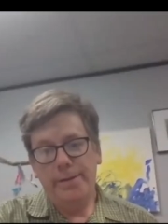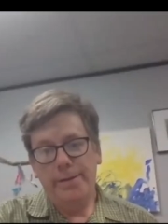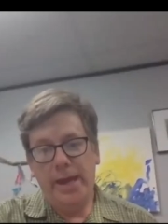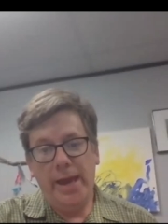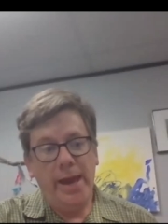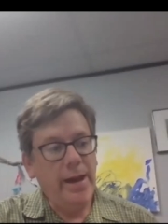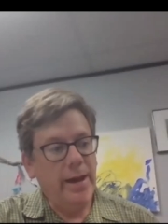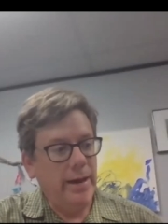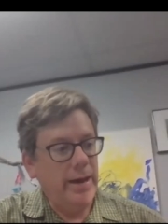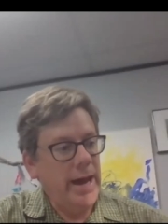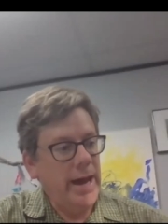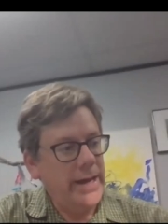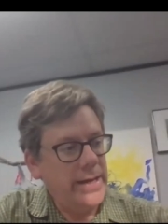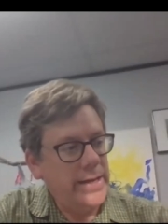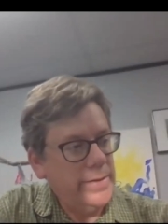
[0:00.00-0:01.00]
yeah,
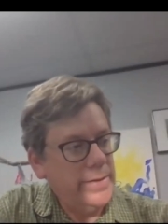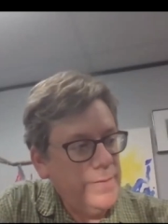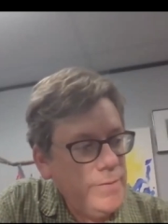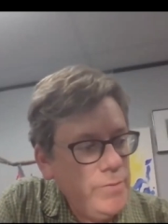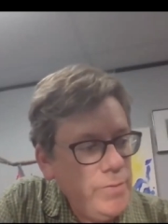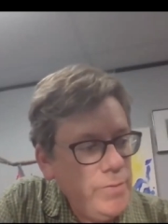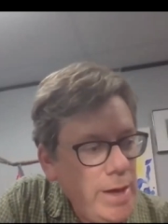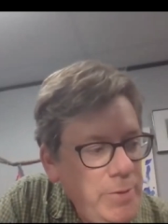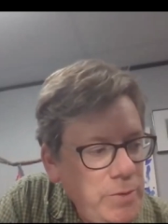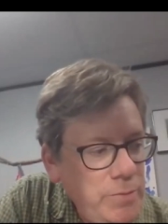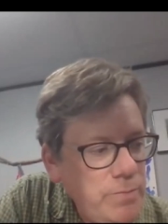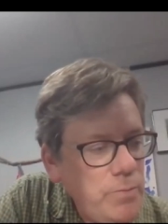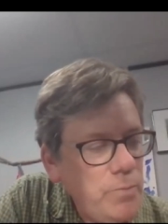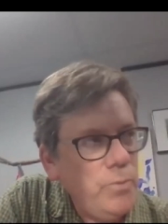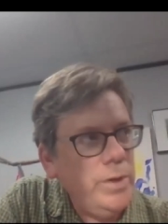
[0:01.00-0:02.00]
I, I
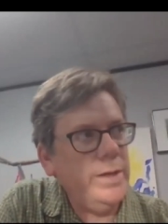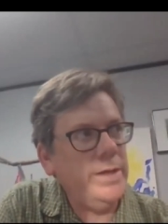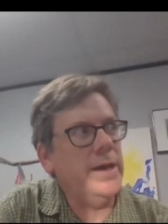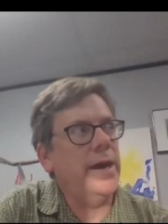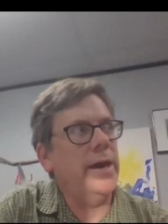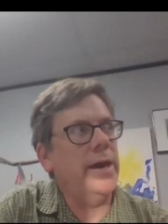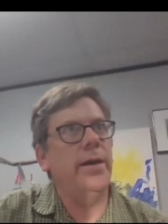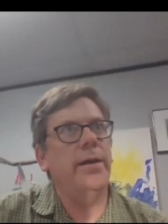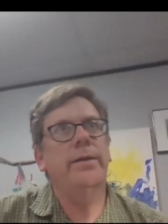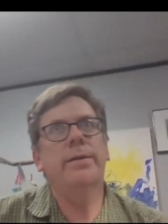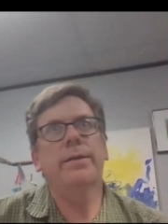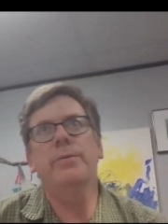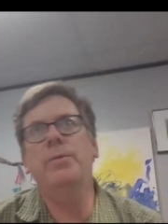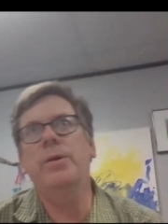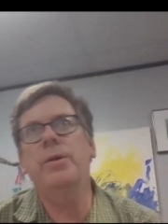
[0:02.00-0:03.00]
mean, we uh,
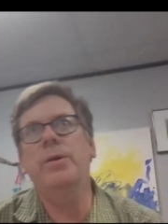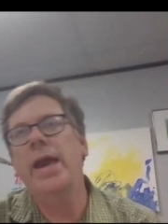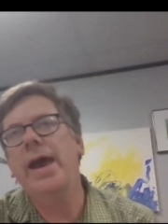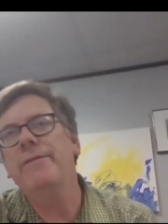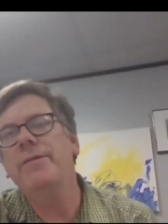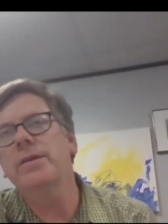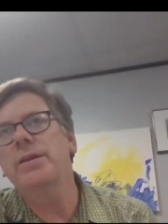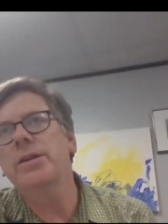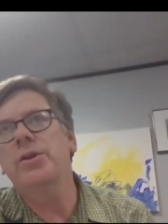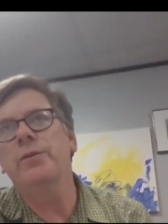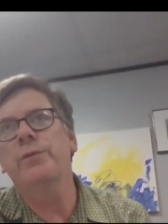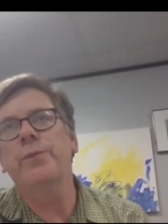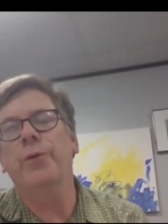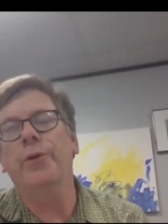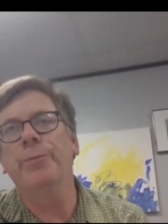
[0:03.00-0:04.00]
we haven't you know
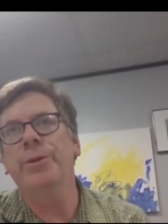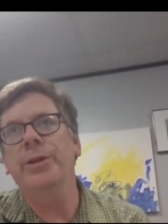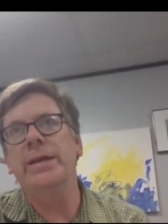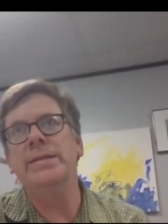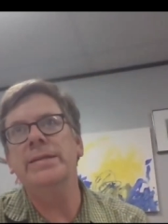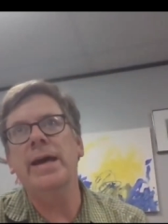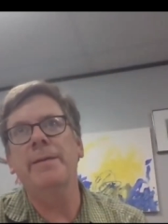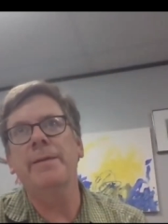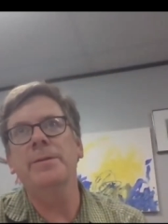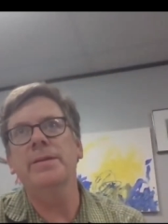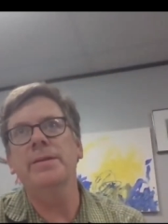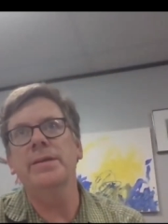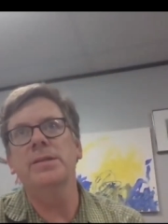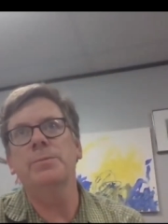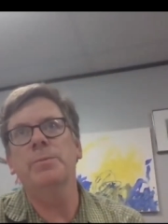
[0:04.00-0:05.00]
formally adopted
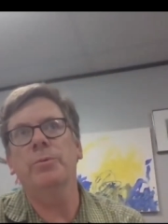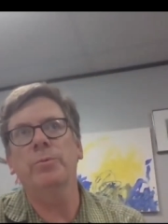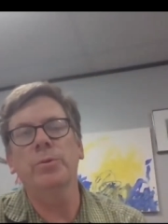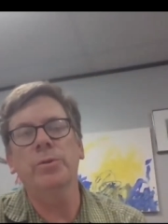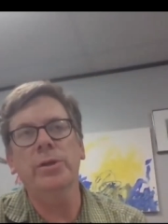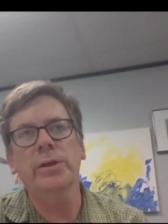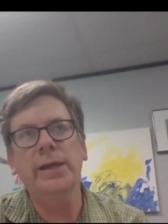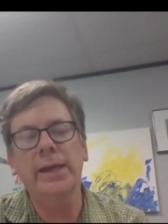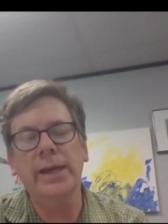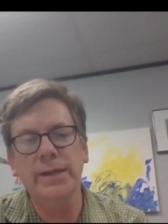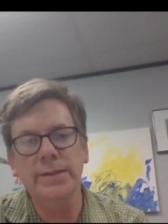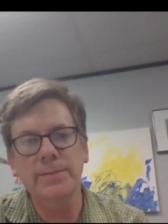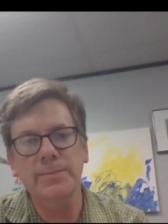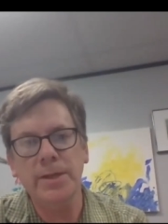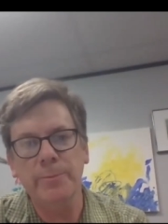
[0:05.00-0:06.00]
this, but we're looking at
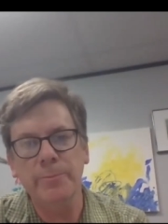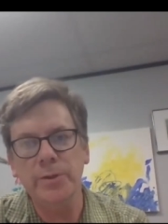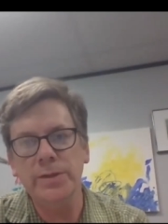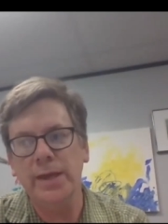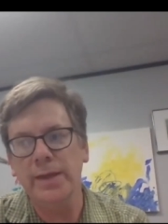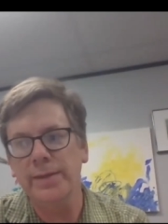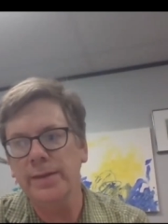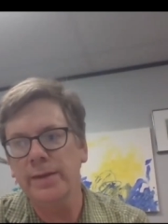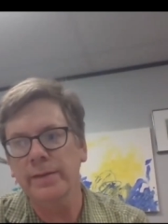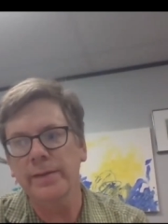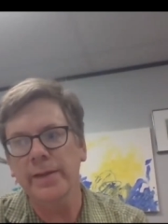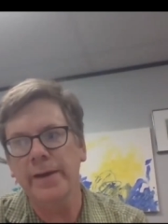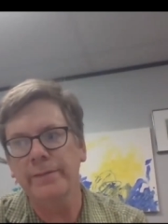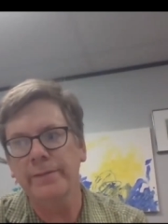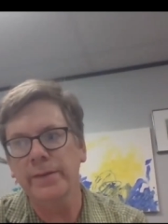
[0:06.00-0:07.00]
September 10th and
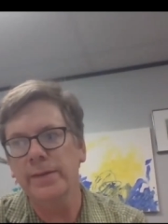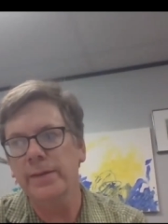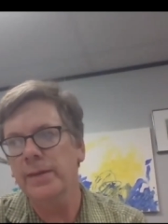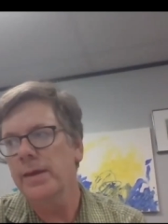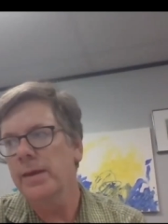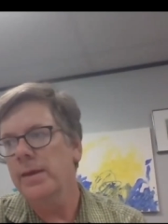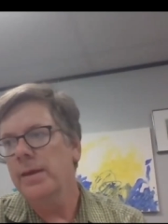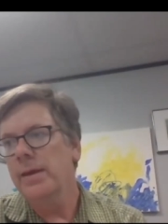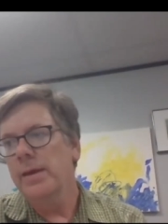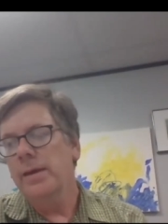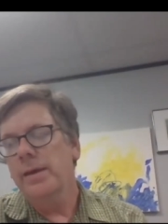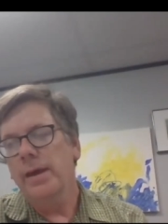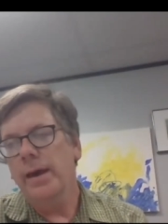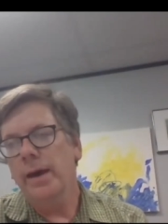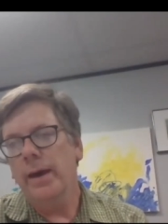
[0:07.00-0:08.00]
11th
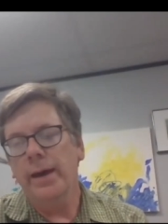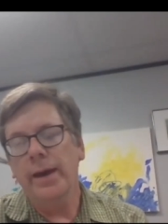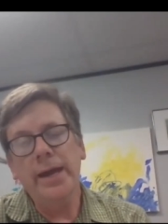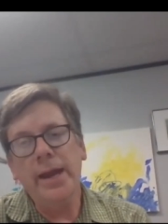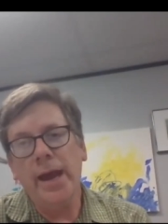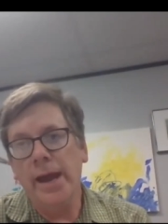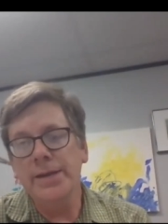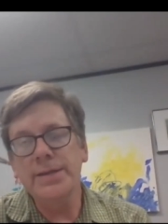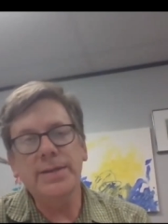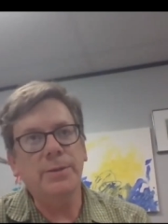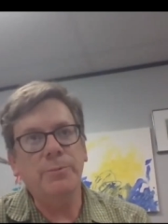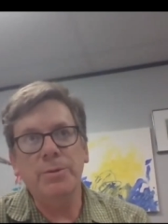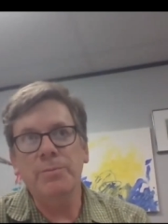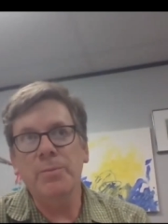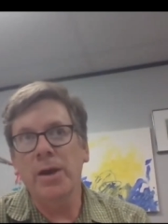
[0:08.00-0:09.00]
uh, and honestly,
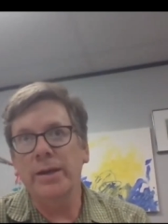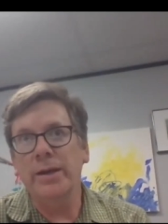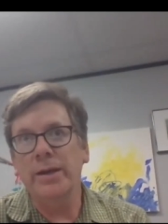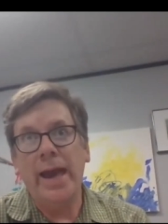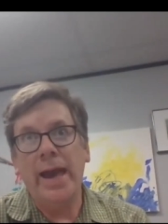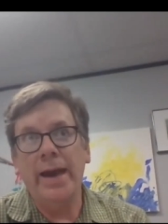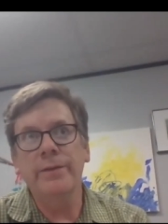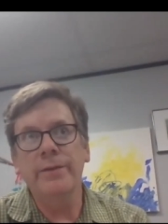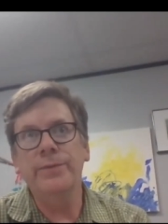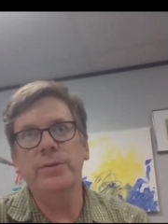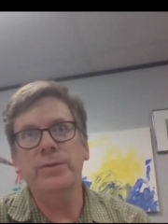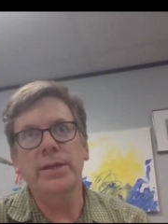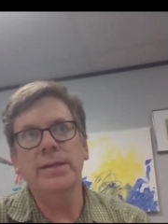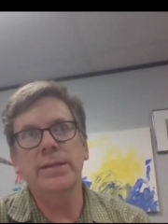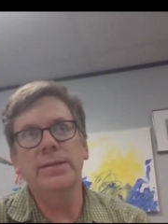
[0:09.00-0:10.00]
we might add a few
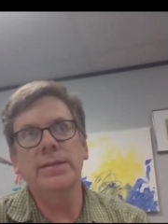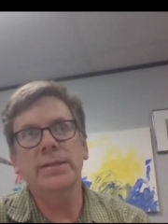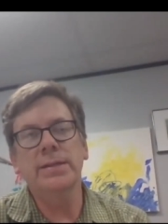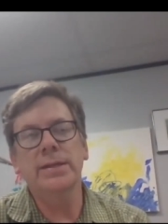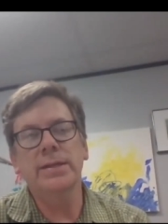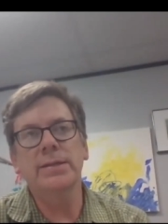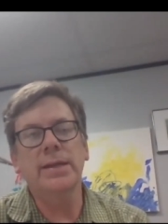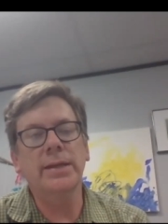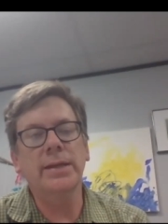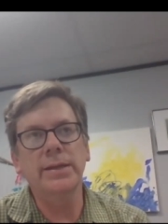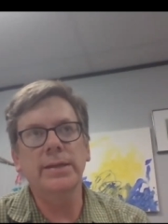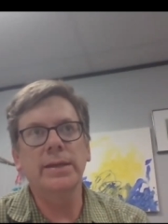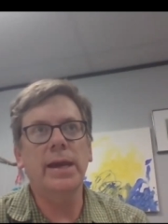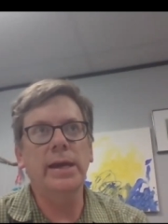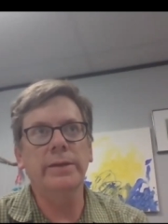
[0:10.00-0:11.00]
days to this. I need
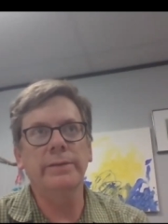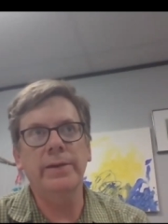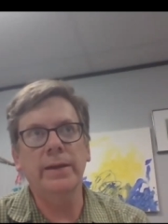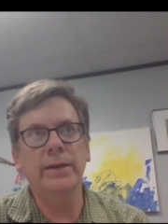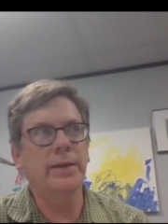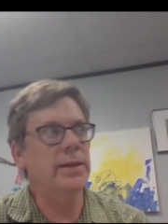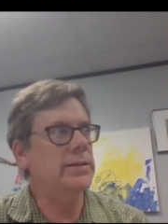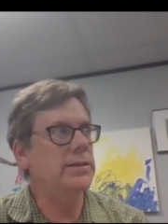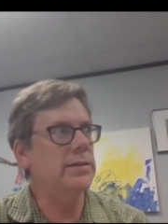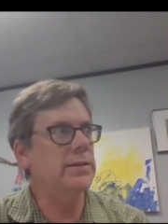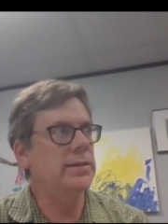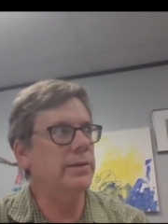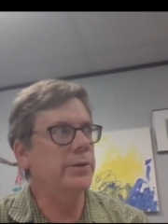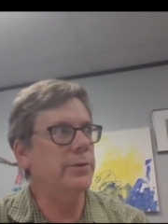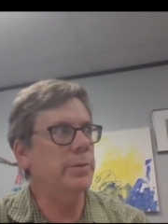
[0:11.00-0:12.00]
to kind of analyze this
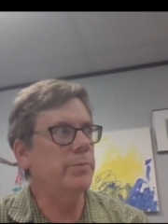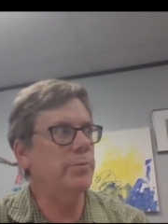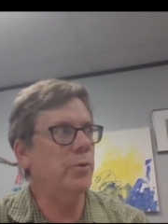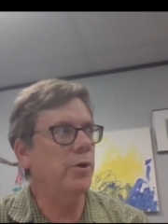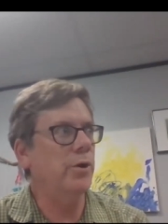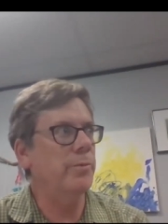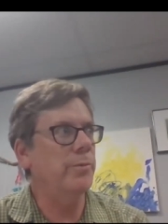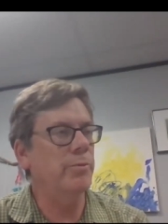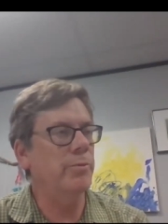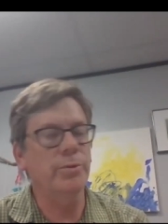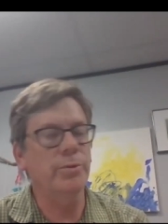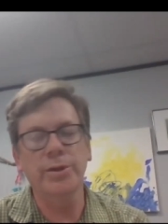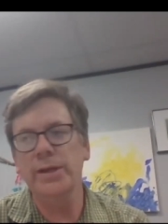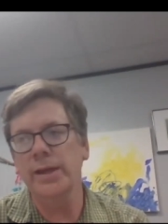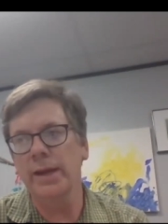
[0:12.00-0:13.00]
a little bit more, but we're
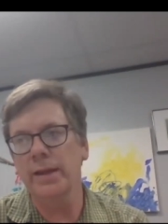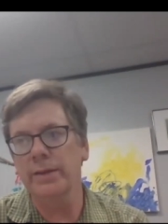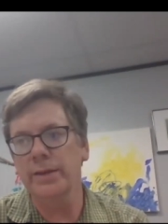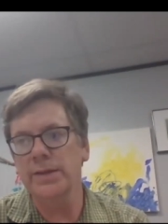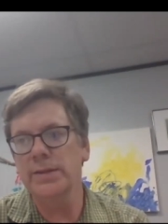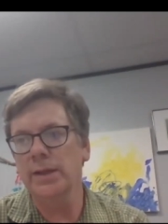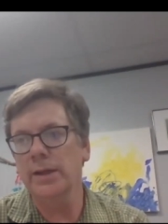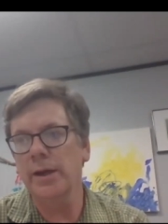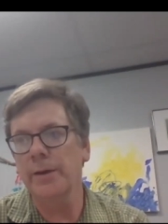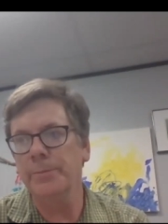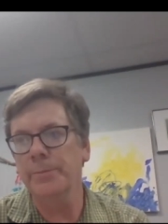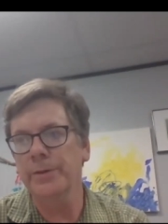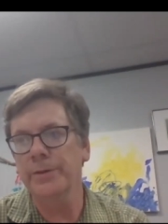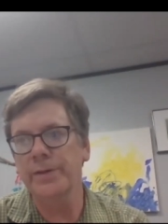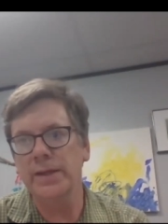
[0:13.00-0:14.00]
looking at at least a couple
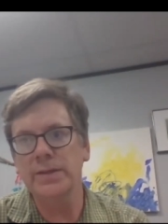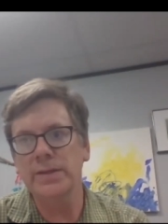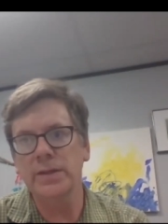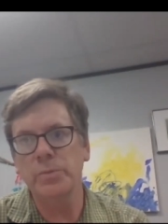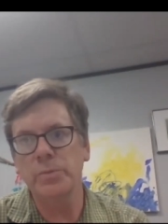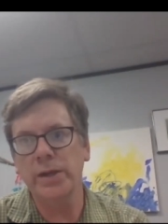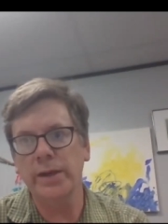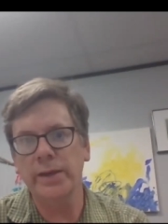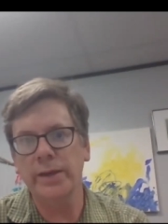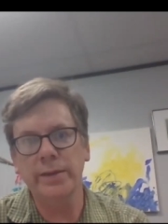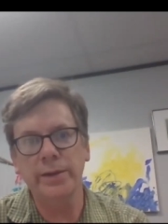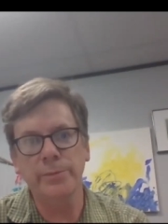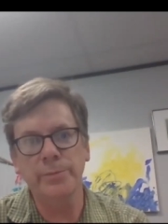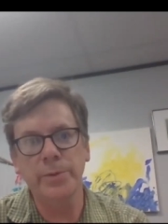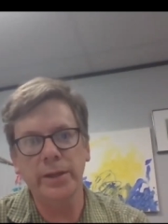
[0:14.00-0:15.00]
of days at the beginning of the
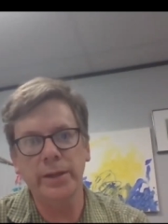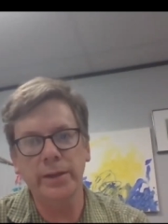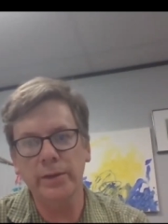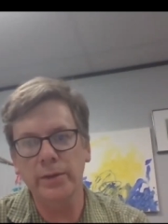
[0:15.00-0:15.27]
year being